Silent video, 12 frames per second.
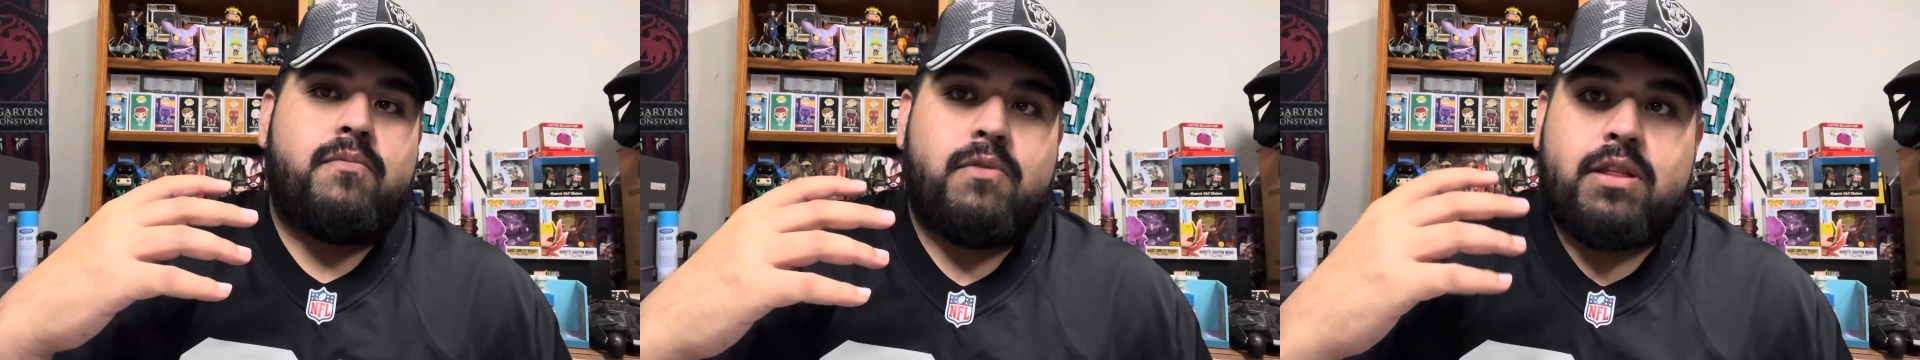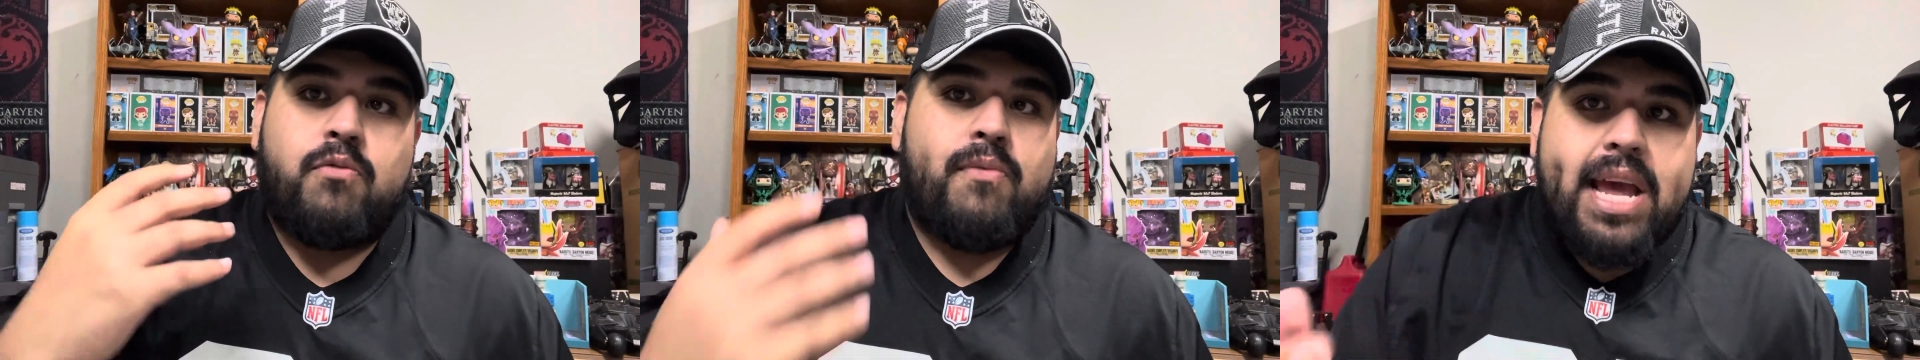
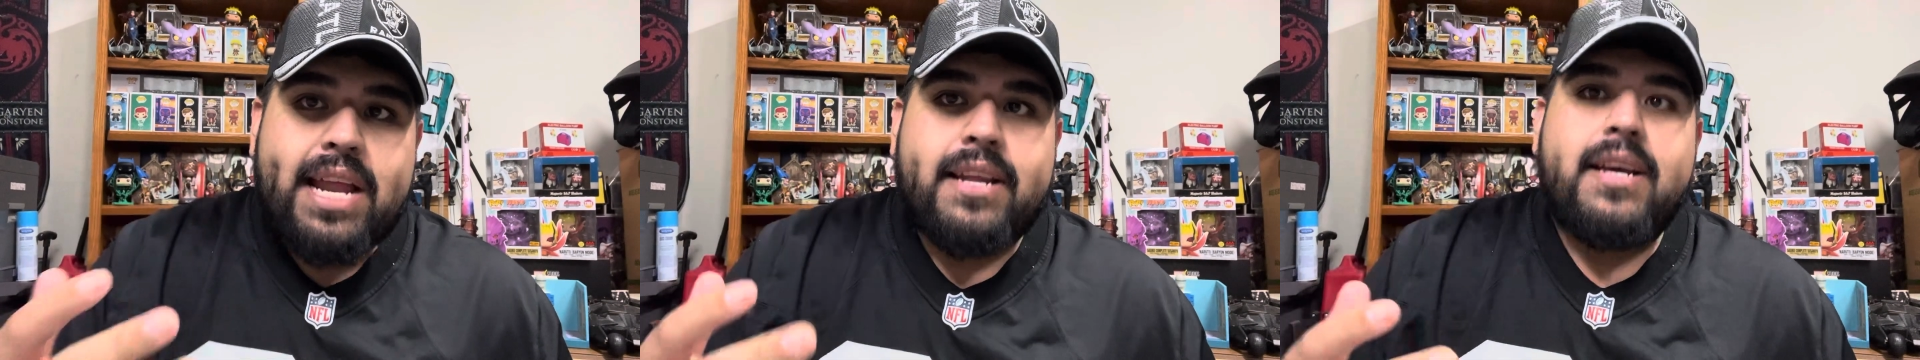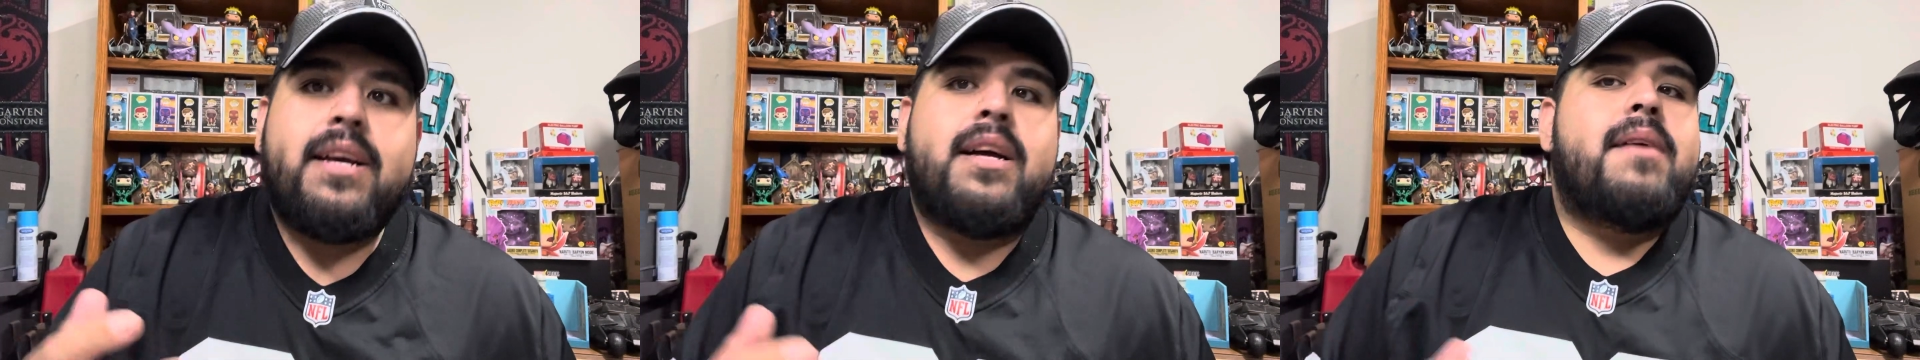with a win
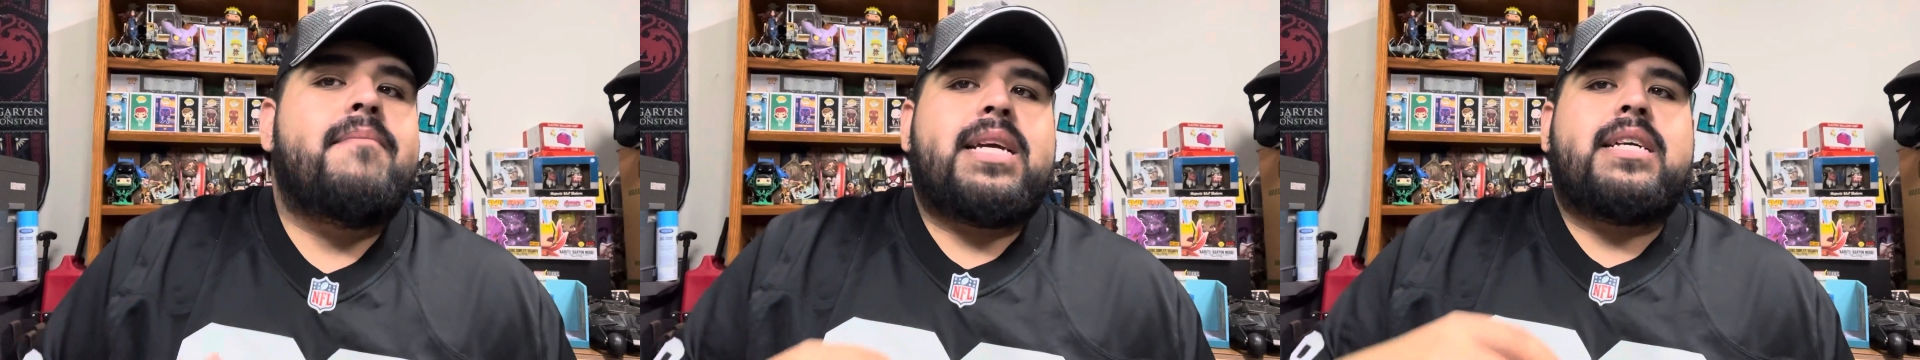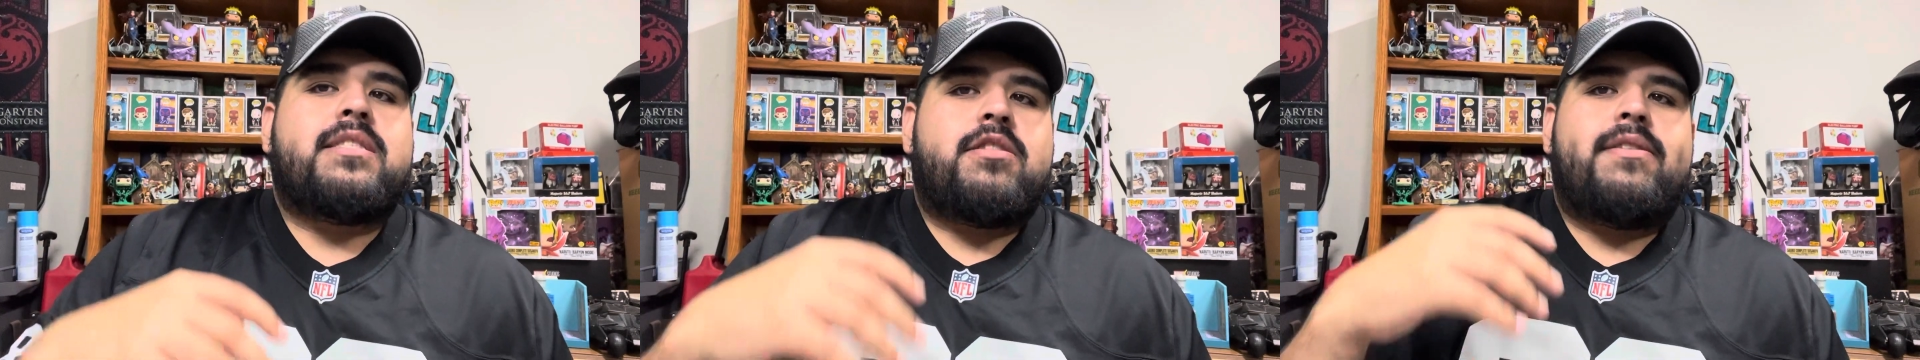
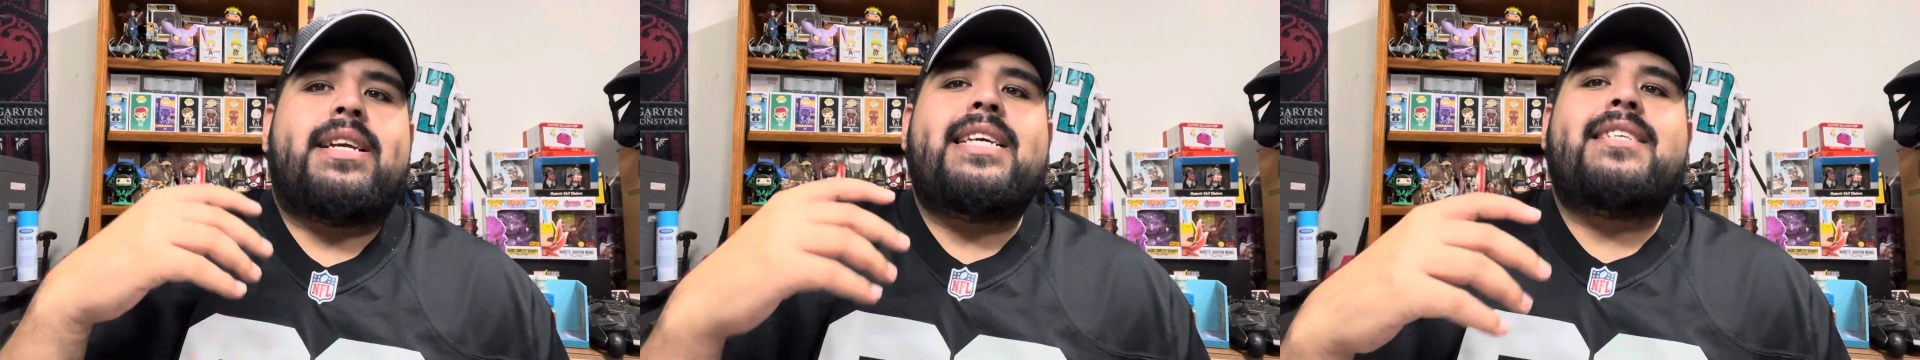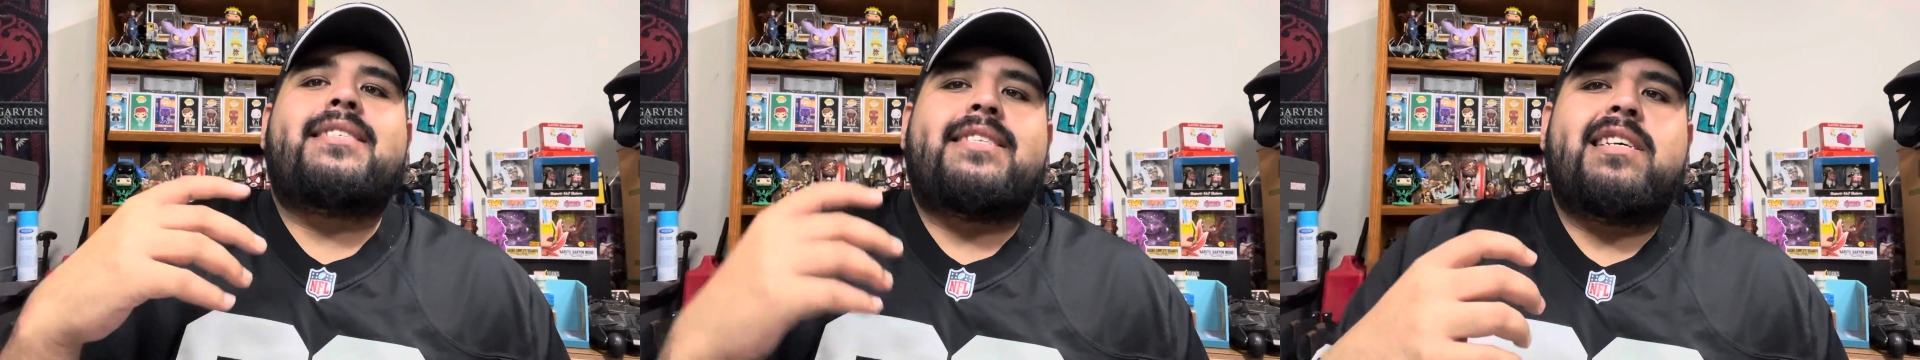because there
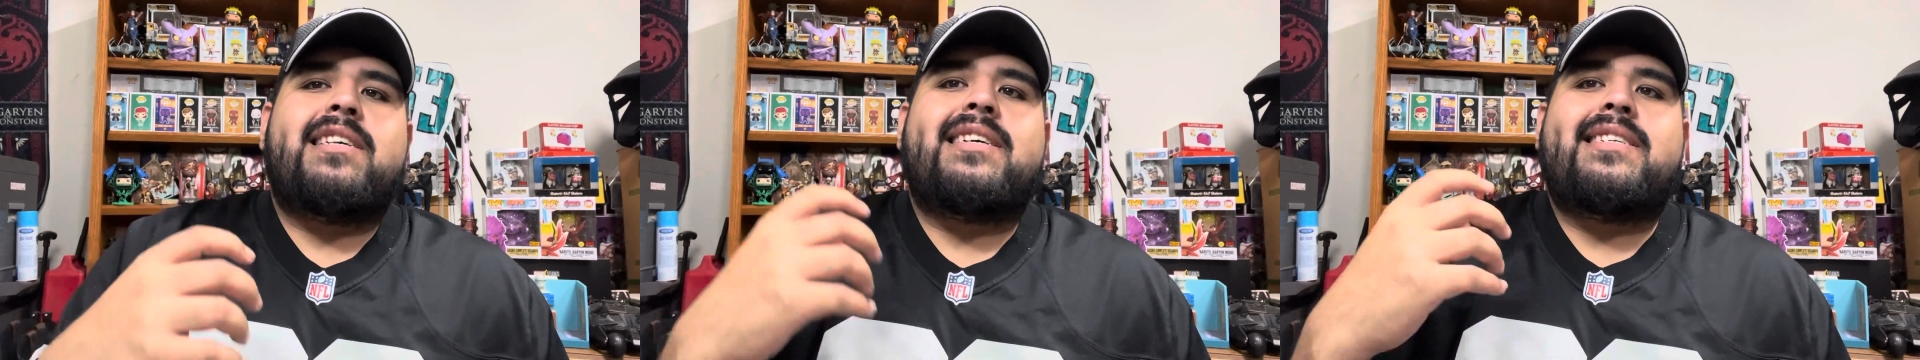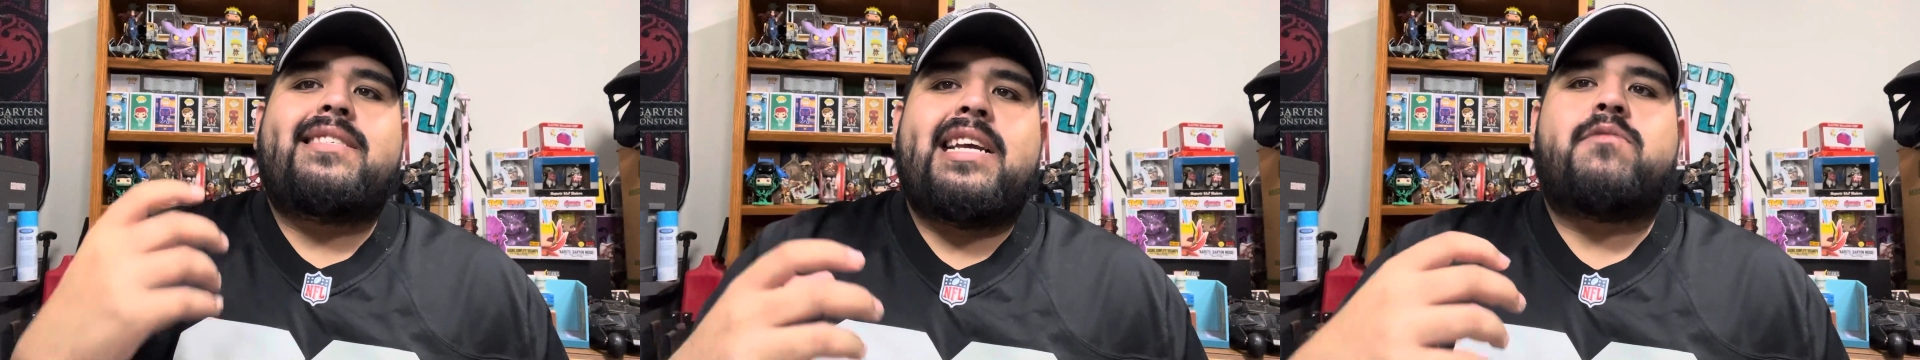is still
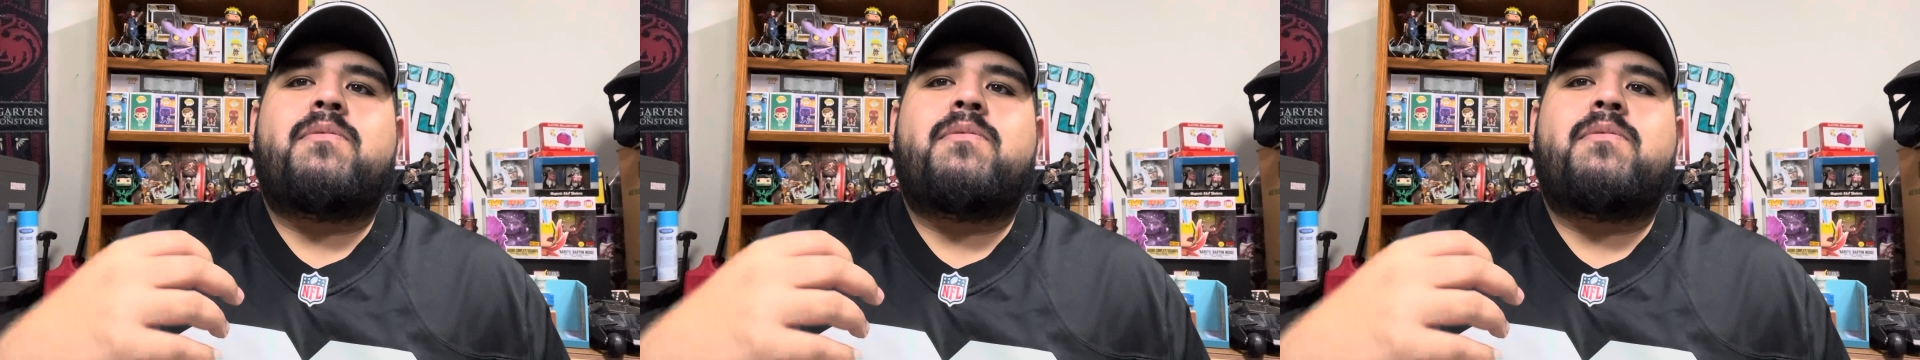a chance.